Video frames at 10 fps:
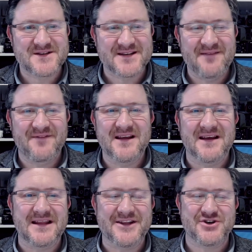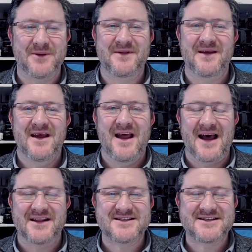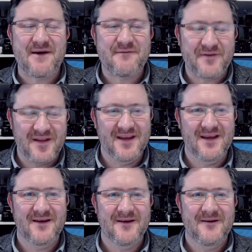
slavery in Egypt and set free